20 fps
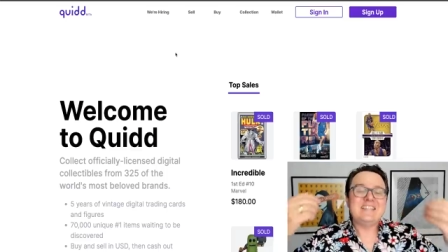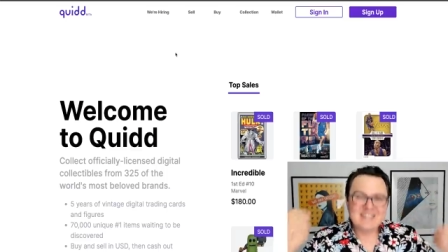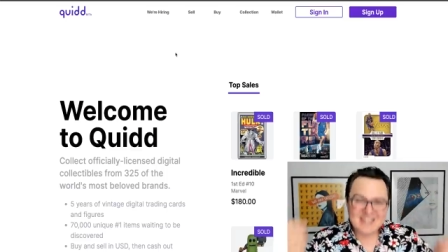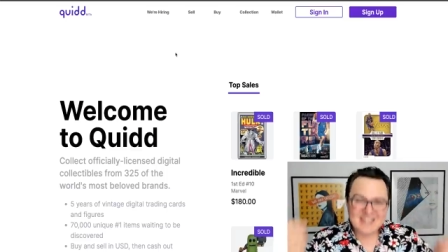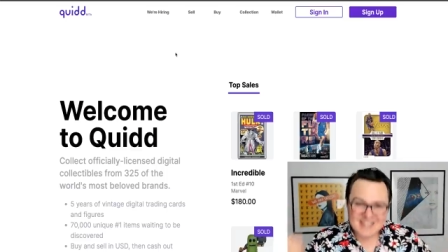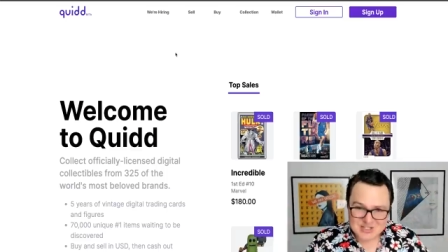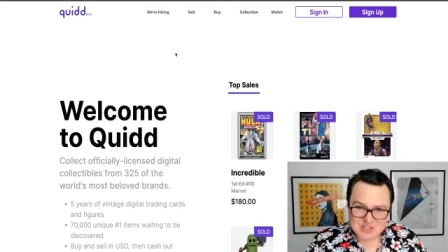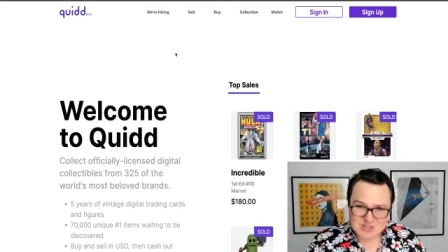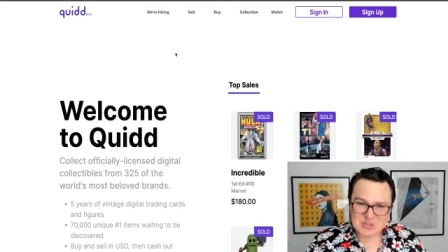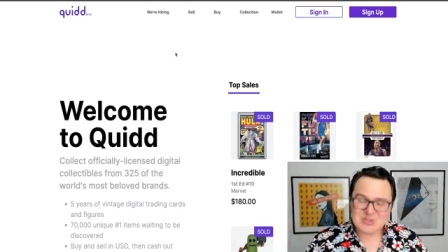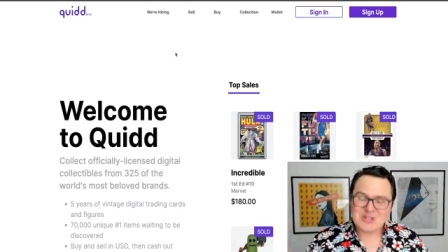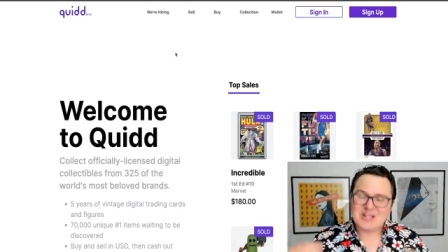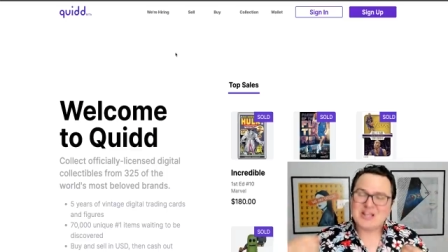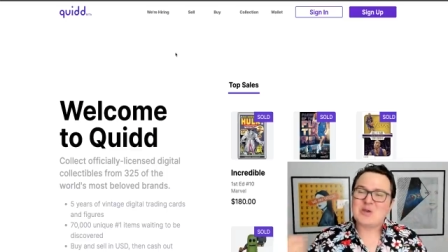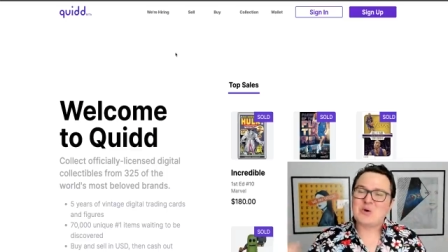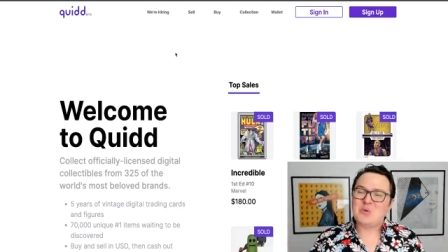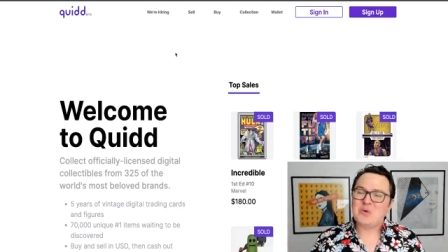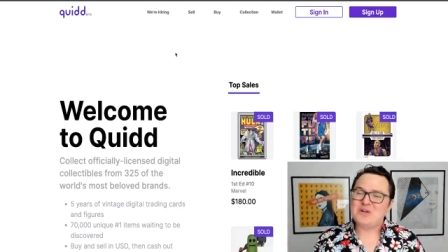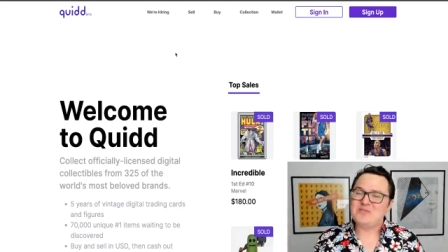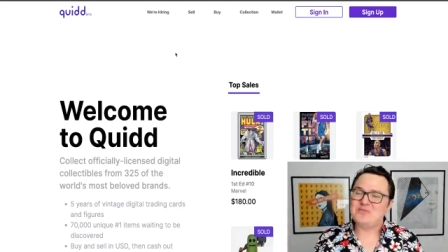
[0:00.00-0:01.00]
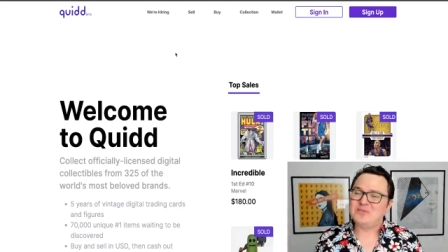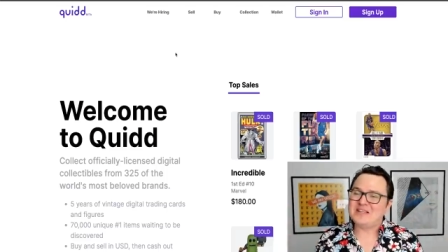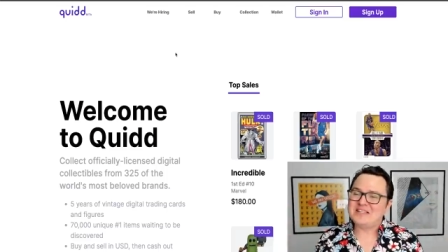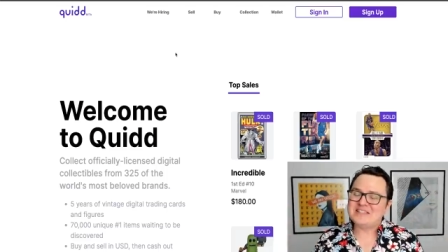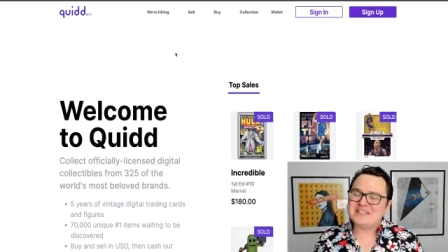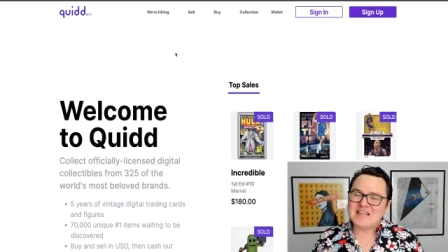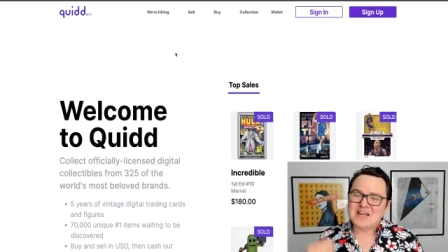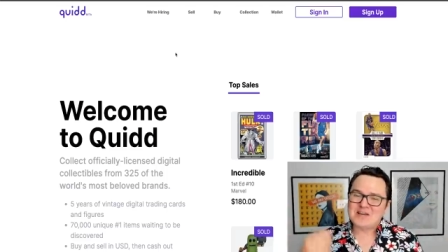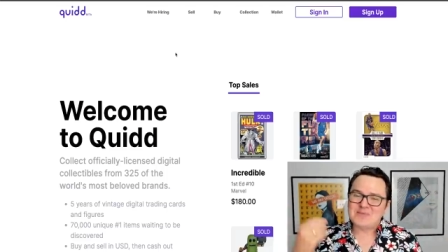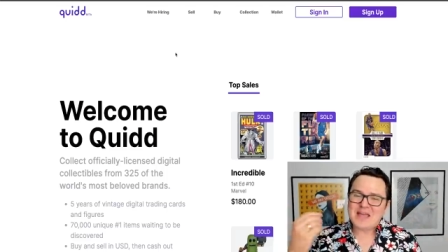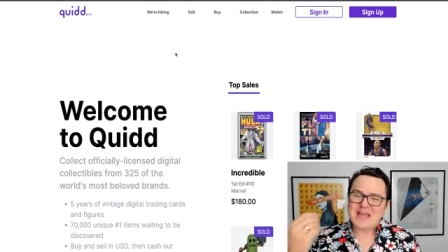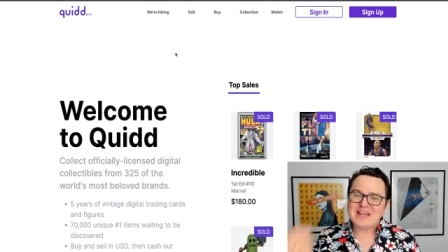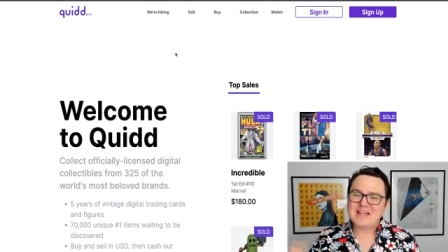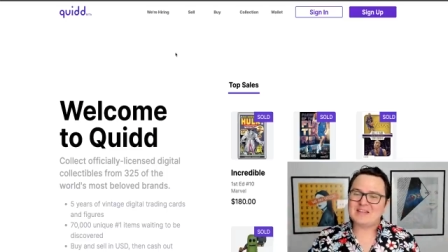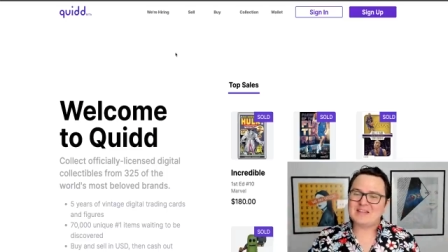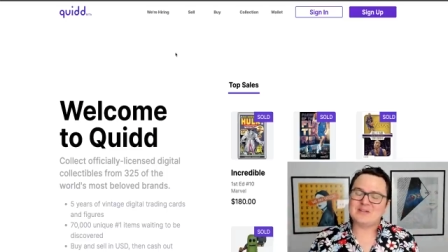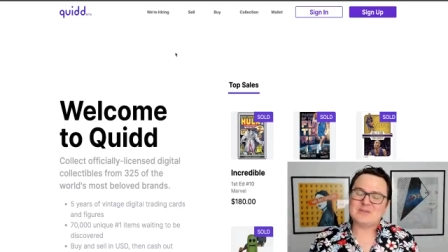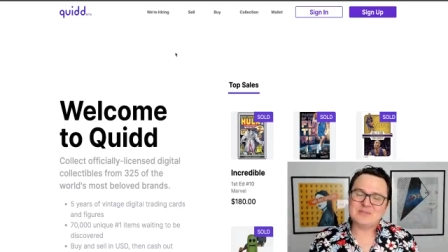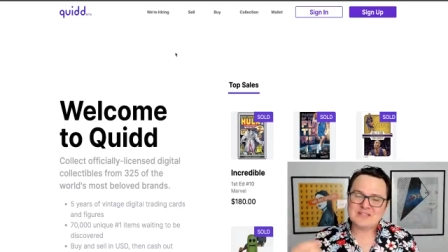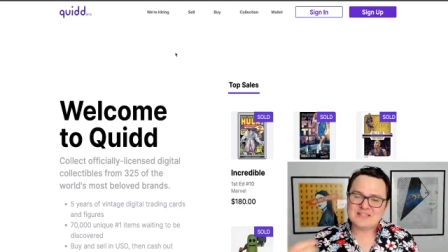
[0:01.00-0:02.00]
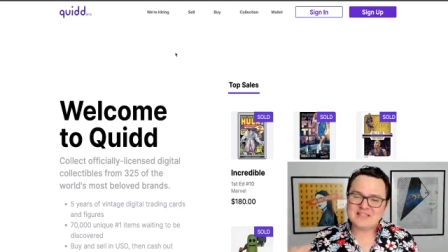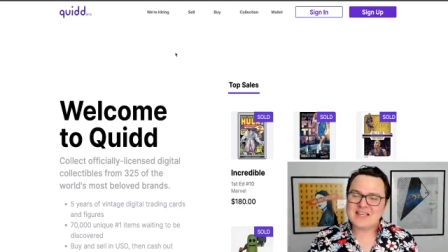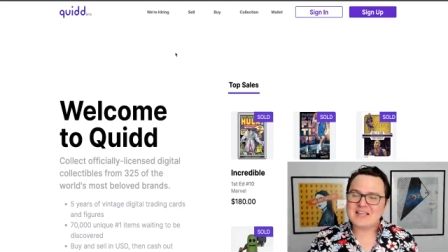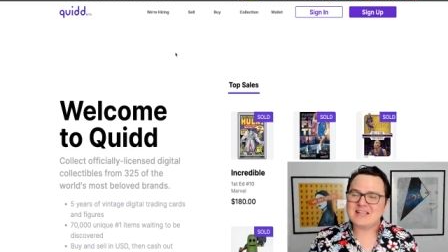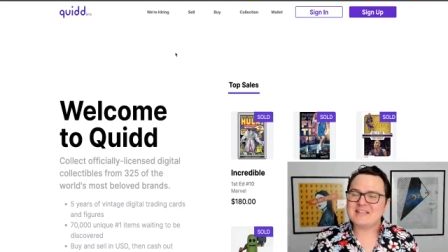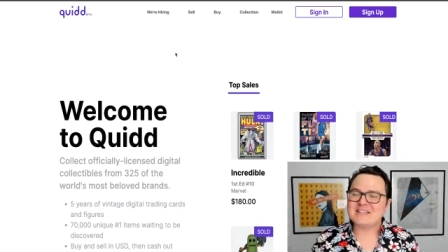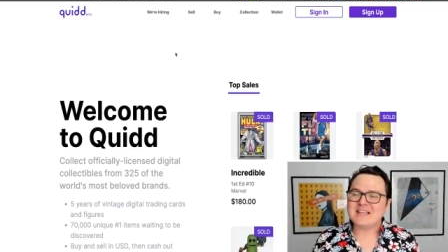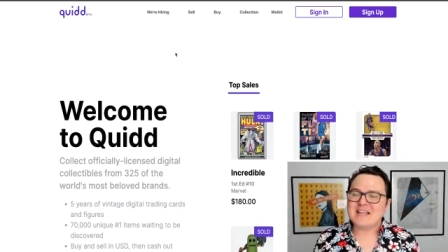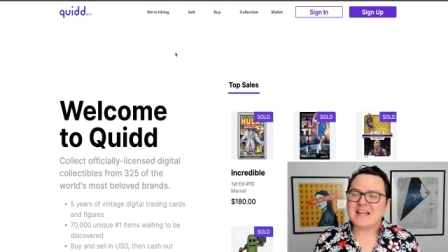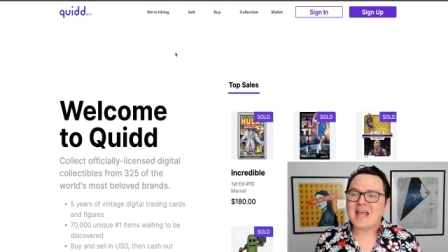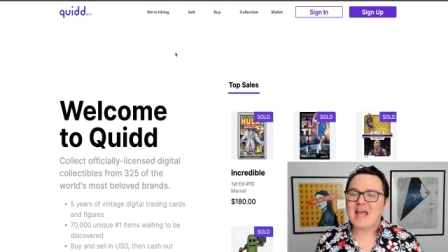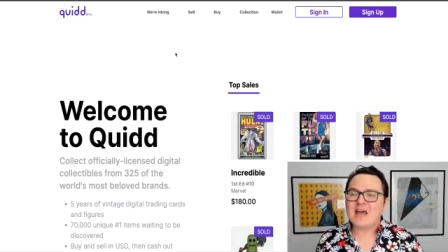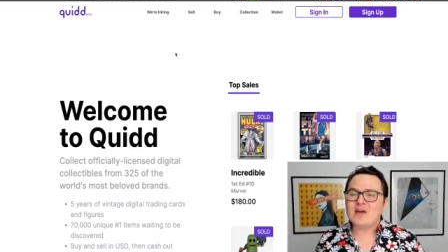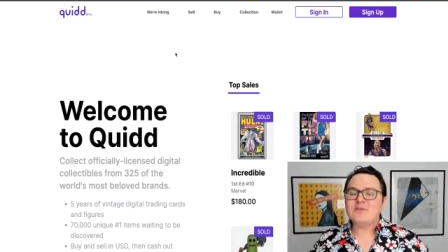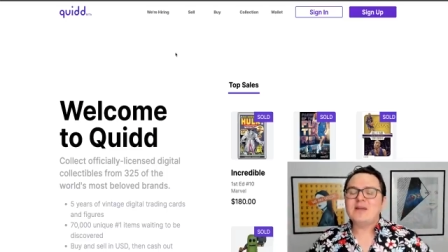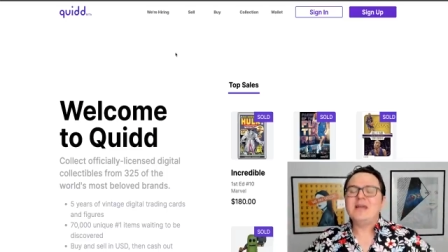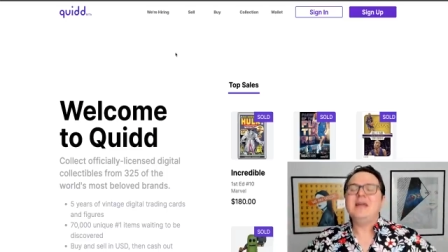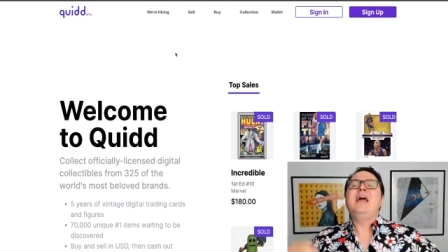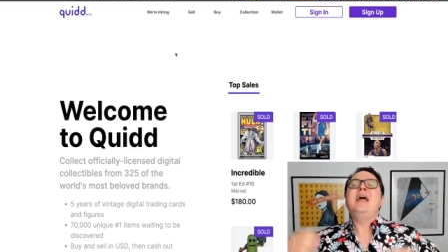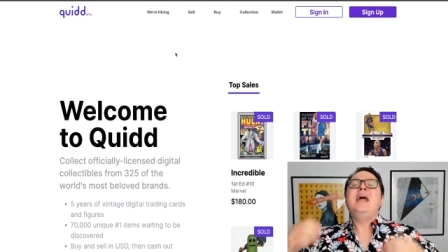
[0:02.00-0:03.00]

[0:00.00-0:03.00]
digital equivalents of any of those things that have